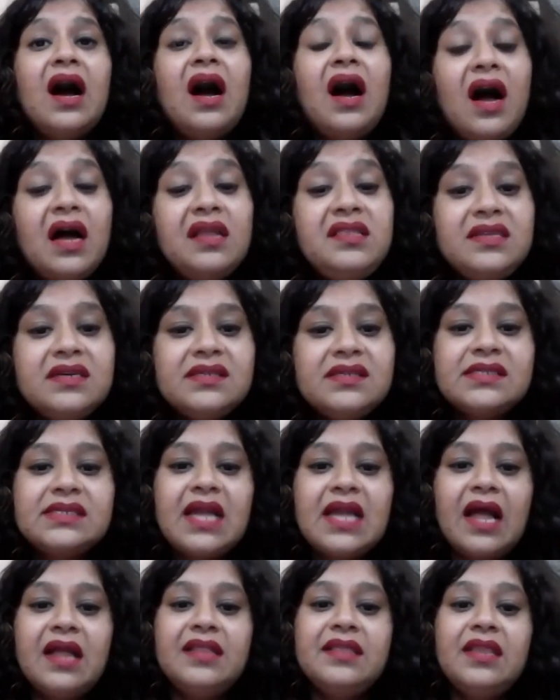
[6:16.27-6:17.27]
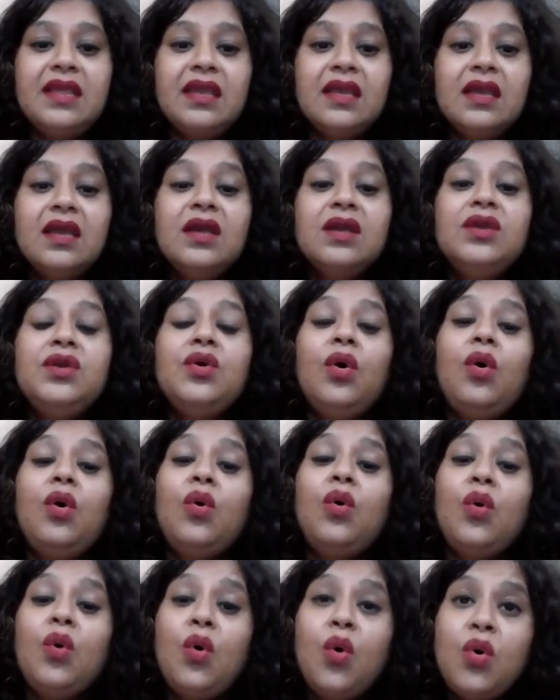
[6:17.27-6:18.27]
understanding your
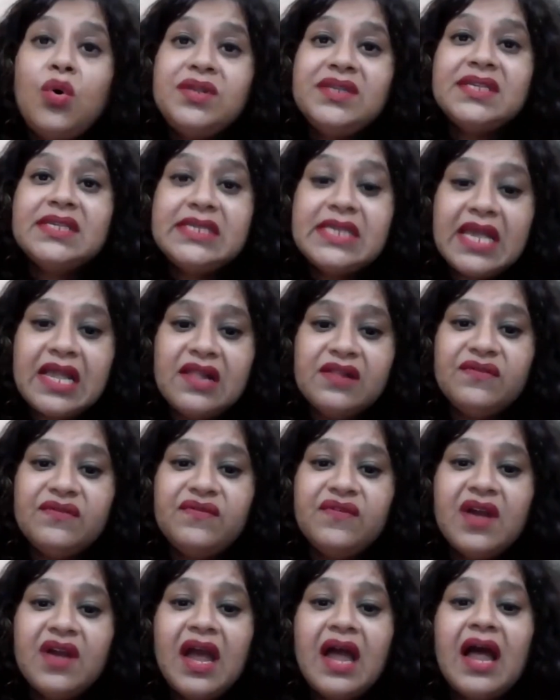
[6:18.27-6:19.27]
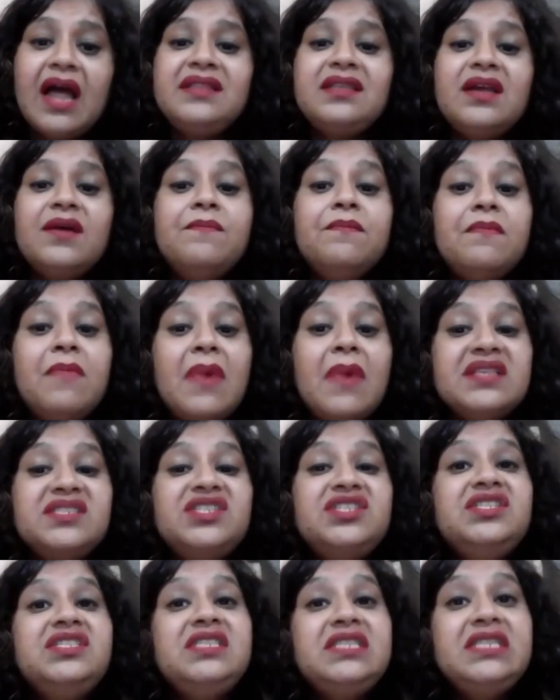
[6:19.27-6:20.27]
own self at a
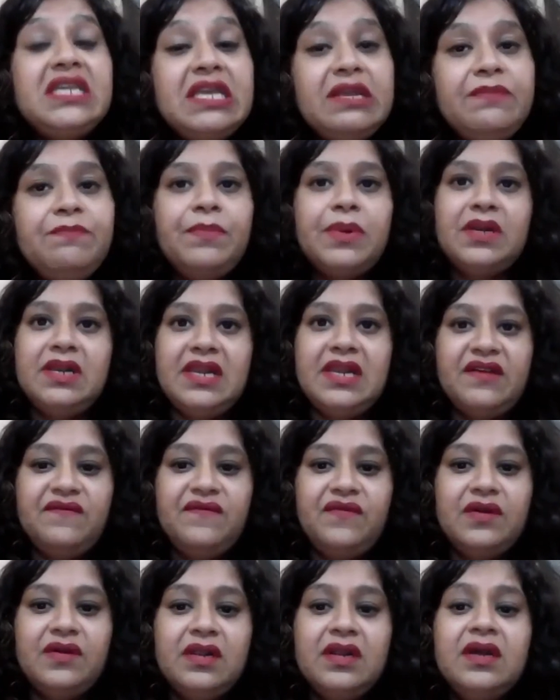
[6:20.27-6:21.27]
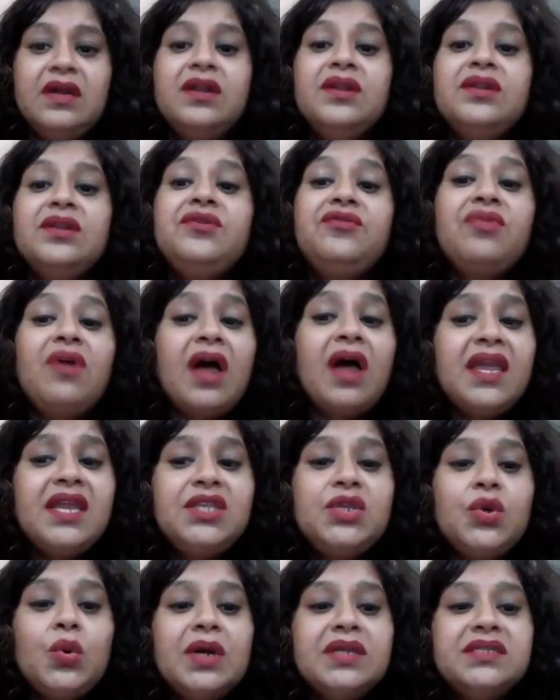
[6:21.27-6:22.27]
much deeper level, trying
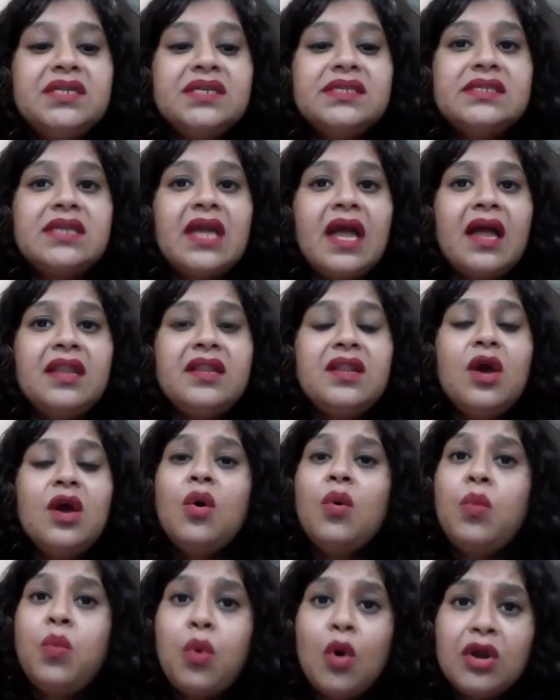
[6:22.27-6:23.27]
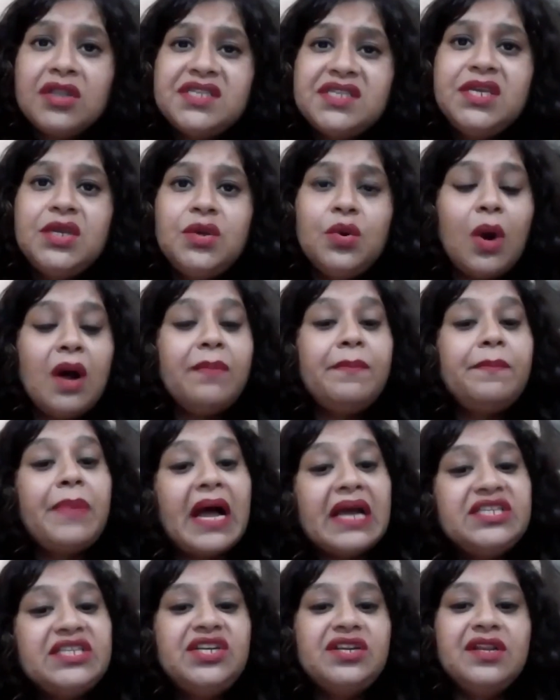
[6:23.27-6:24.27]
to understand what you are
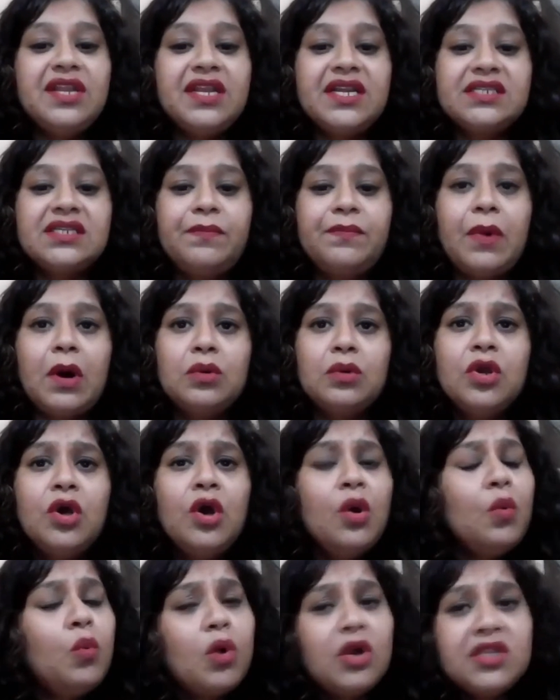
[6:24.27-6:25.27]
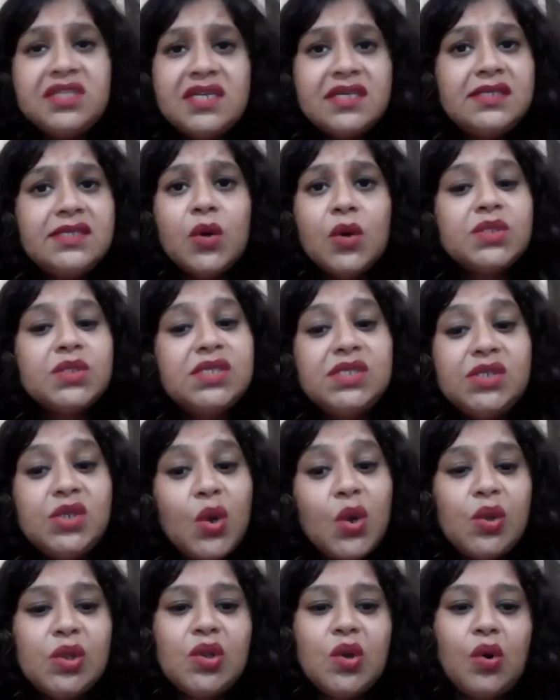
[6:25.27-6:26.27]
passionate about, what is your
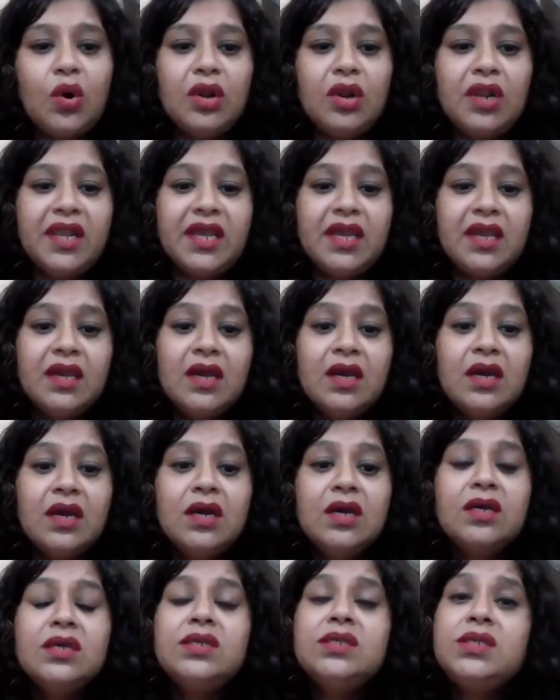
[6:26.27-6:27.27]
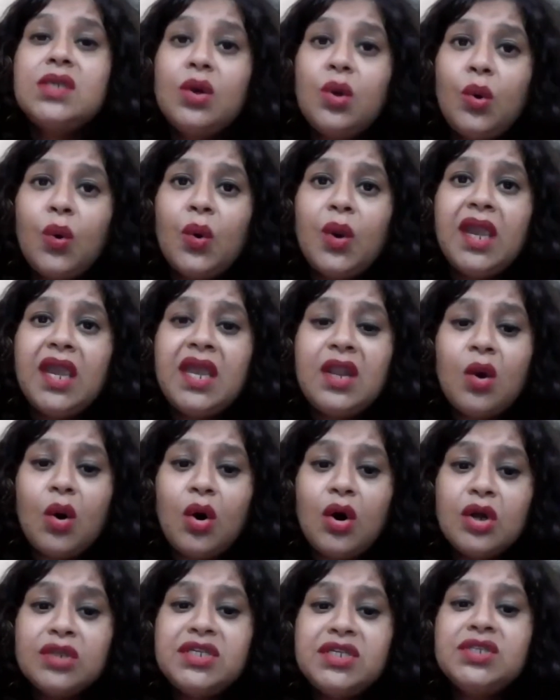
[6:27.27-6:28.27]
soul calling. So, in
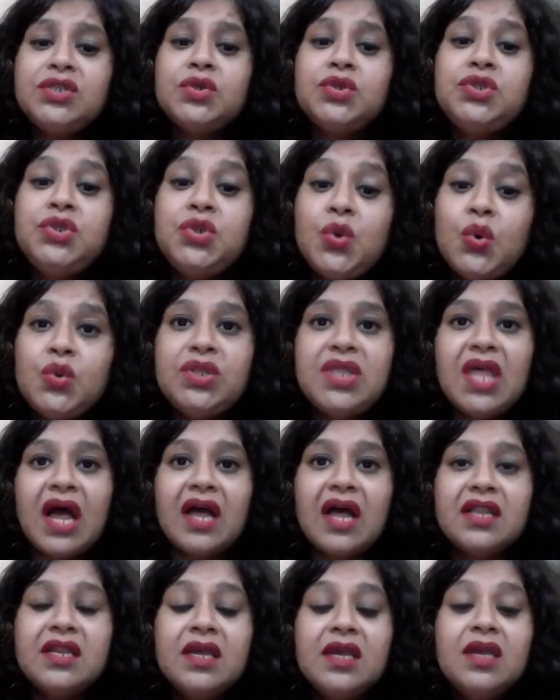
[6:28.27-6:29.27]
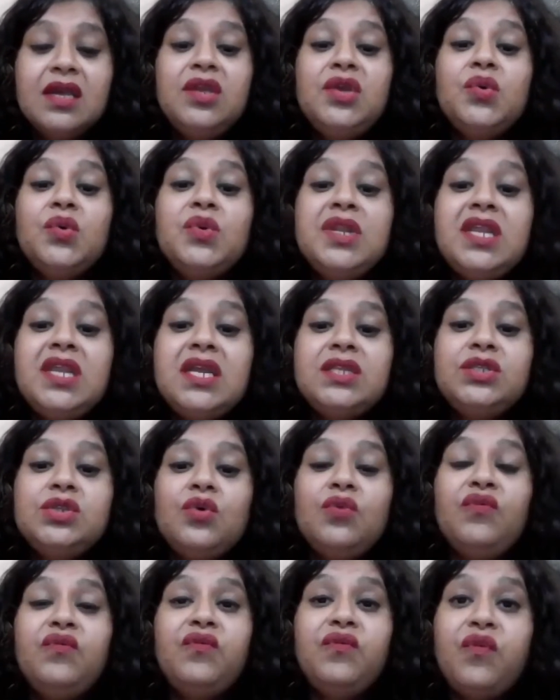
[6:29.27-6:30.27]
order to do that, you need
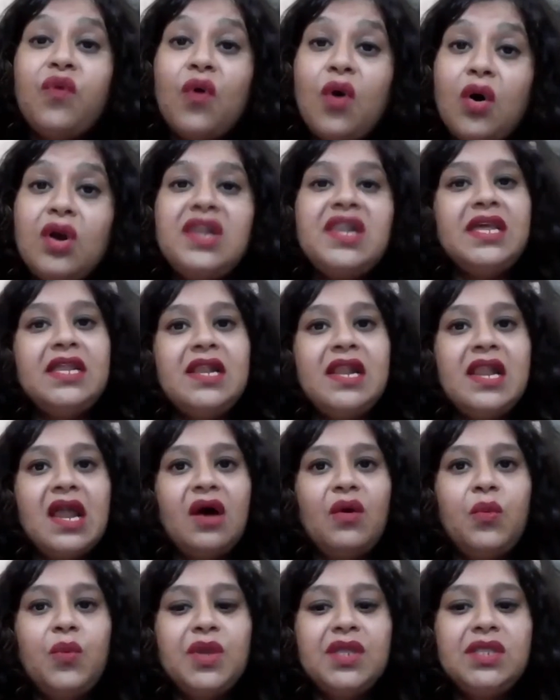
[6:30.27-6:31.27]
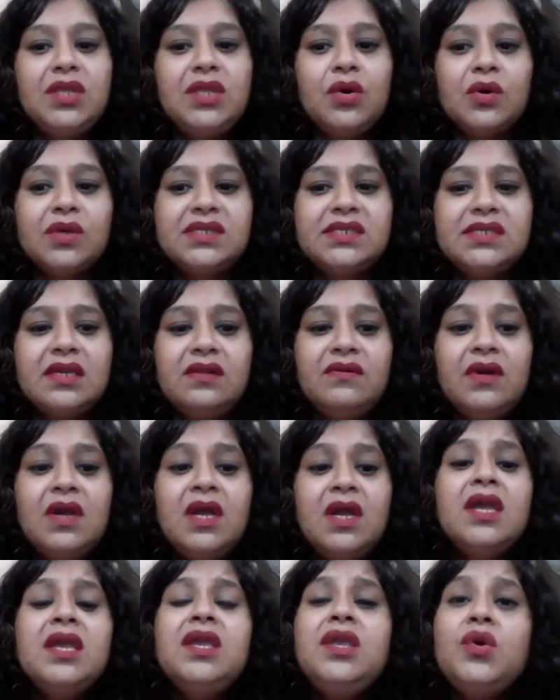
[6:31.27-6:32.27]
to fall in love with yourself.
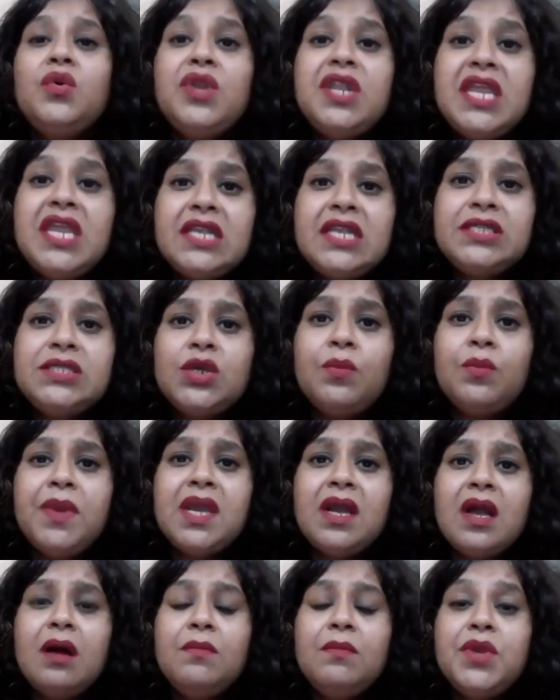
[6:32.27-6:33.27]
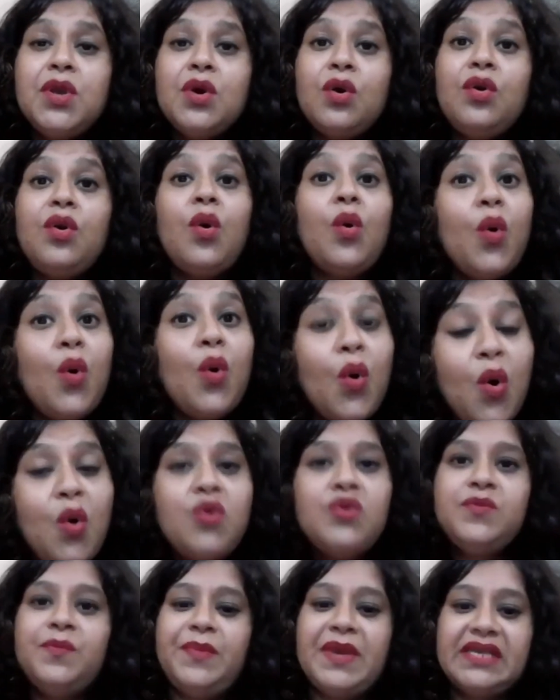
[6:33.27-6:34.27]
You need to become your
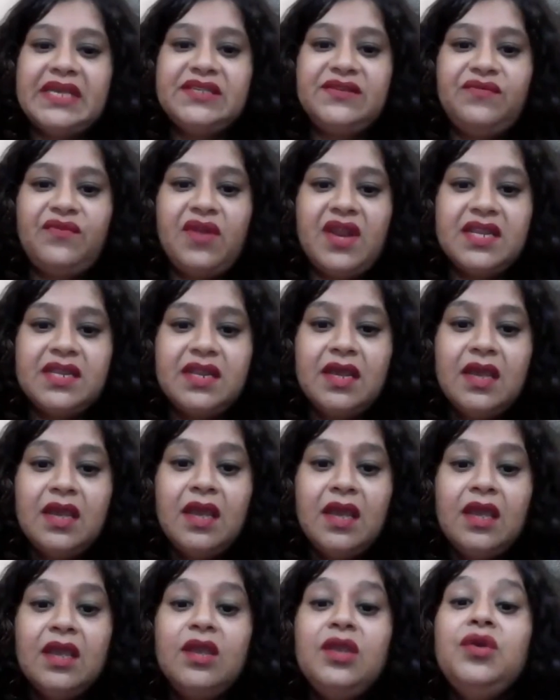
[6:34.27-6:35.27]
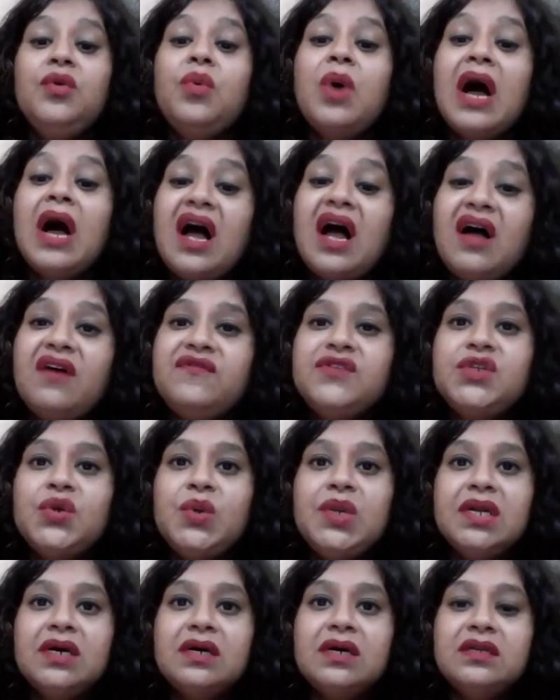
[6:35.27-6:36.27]
own best friend. You have to
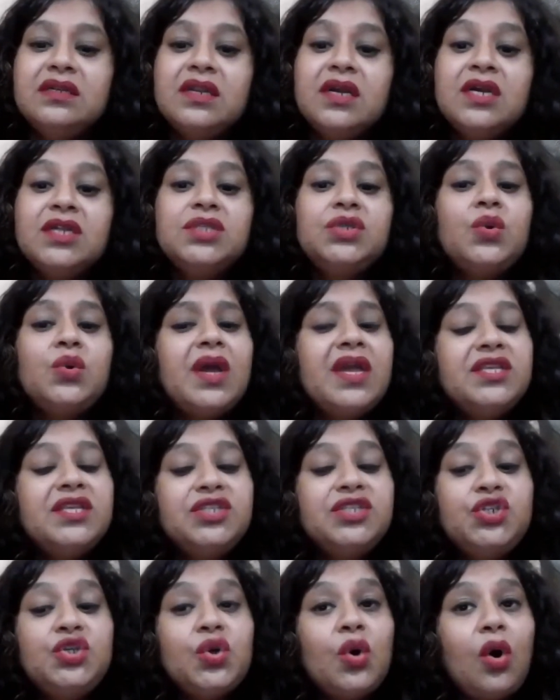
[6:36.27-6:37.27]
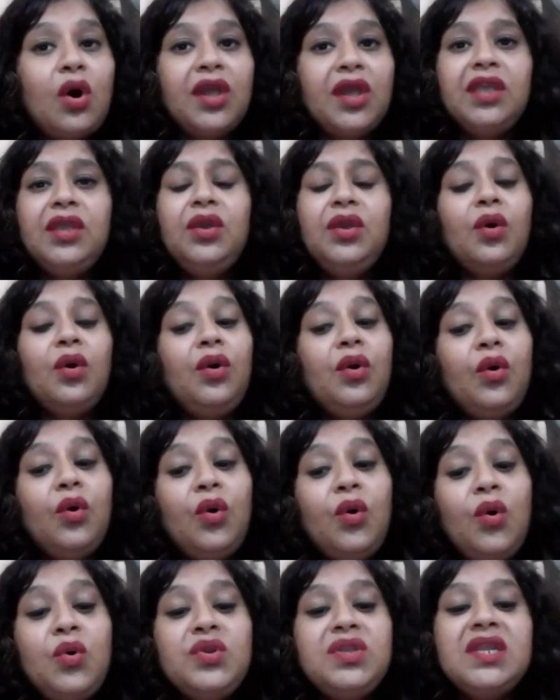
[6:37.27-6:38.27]
learn to enjoy your
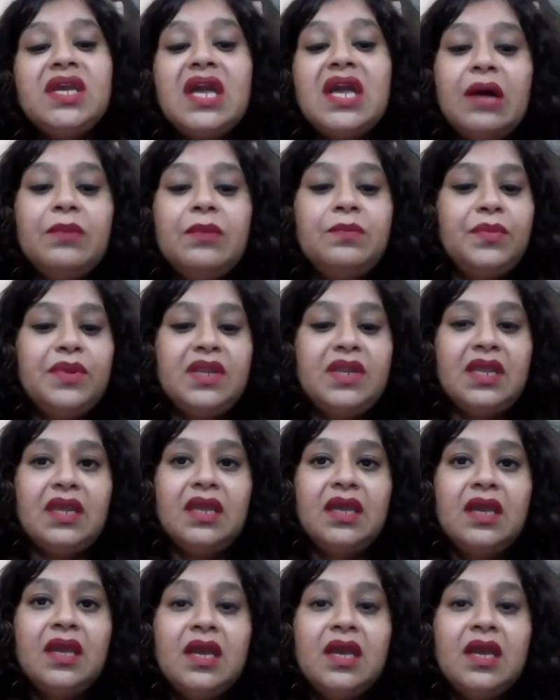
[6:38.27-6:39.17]
own company.